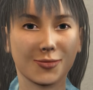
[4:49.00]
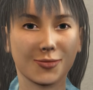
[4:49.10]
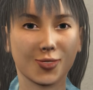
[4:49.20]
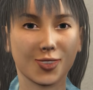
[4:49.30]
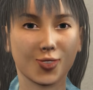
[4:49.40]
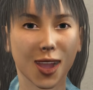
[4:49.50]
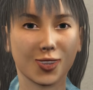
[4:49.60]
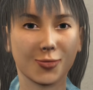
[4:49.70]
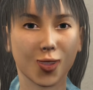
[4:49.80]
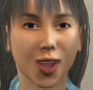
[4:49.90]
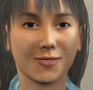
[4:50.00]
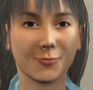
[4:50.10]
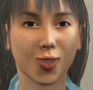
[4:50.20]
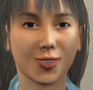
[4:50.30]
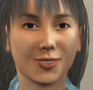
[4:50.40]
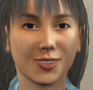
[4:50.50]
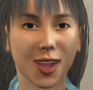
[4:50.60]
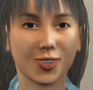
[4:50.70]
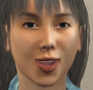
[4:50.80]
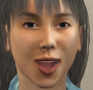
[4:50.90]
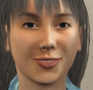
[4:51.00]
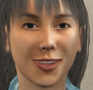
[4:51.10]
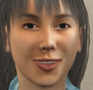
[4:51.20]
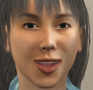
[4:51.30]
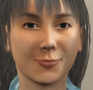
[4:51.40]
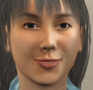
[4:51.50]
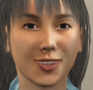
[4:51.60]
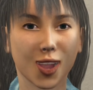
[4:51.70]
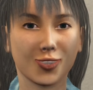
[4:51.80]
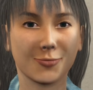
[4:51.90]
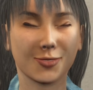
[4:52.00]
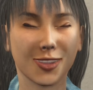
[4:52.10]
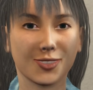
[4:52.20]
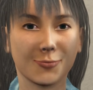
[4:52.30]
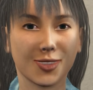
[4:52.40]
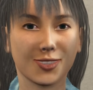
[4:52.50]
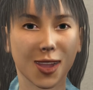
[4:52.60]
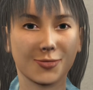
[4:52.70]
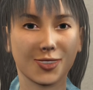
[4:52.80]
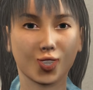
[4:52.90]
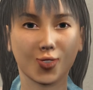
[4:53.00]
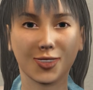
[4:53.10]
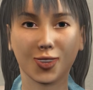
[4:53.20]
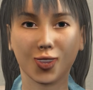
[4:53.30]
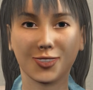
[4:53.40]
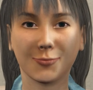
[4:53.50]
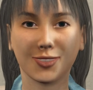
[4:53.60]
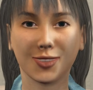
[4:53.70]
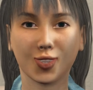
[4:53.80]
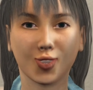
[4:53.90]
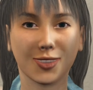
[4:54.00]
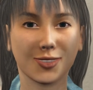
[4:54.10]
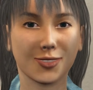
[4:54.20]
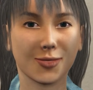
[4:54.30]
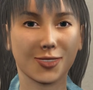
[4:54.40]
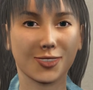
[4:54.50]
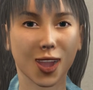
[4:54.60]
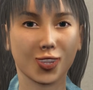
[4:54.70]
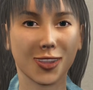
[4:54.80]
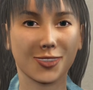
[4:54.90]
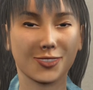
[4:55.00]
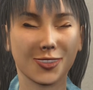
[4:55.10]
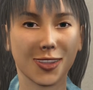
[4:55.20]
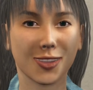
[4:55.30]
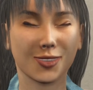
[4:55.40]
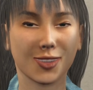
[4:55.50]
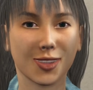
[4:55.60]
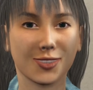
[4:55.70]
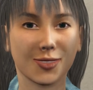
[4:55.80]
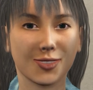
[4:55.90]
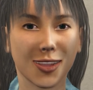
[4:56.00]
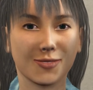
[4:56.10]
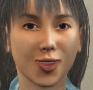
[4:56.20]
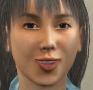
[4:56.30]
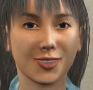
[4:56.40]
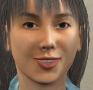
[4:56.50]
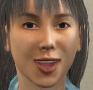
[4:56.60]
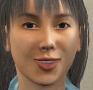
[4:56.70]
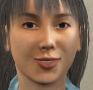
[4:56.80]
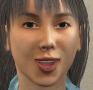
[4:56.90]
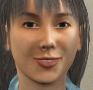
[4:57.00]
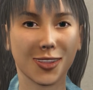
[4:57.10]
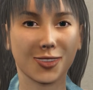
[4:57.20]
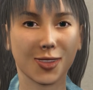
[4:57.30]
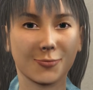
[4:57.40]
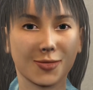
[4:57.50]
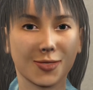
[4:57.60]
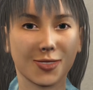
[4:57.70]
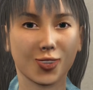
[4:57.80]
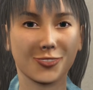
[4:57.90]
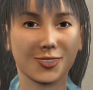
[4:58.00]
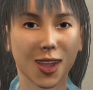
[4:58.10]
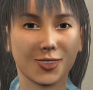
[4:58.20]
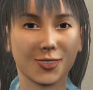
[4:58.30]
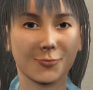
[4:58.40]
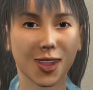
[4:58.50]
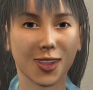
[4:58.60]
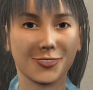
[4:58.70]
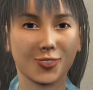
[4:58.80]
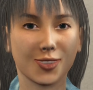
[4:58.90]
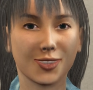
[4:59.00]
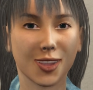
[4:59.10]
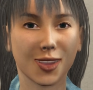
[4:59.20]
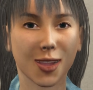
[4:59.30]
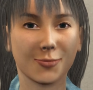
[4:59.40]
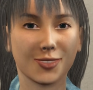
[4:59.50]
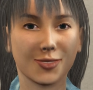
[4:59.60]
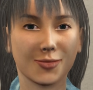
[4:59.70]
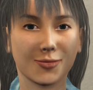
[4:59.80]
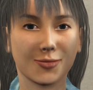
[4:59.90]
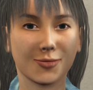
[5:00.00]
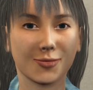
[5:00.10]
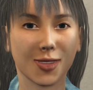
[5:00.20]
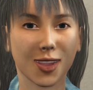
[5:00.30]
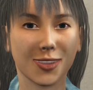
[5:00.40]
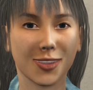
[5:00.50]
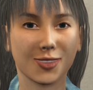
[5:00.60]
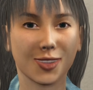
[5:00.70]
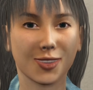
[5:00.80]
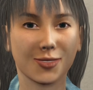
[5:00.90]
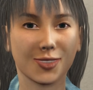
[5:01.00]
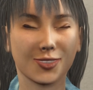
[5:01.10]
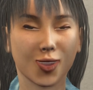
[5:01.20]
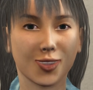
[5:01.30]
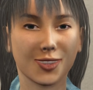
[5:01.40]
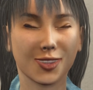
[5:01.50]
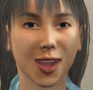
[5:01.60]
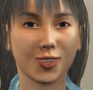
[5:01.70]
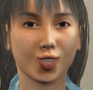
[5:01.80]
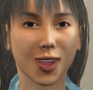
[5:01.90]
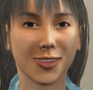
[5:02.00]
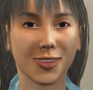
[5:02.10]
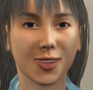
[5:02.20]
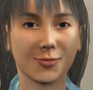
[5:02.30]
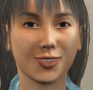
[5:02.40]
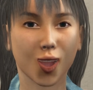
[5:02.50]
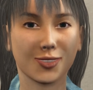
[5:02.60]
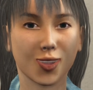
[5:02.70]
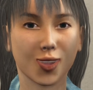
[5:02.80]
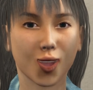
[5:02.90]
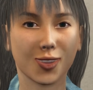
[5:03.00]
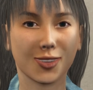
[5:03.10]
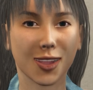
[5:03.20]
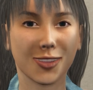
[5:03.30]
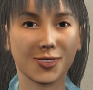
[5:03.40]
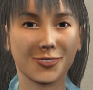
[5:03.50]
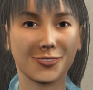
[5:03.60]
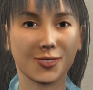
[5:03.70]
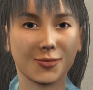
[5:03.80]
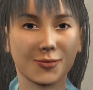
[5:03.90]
When one or more of ammonia's hydrogen atoms are replaced by a substituent or substituents, such as alkanes that have lost a hydrogen atom, the resulting molecule is an amine. An alkane that has lost a hydrogen atom is also called an alkyl.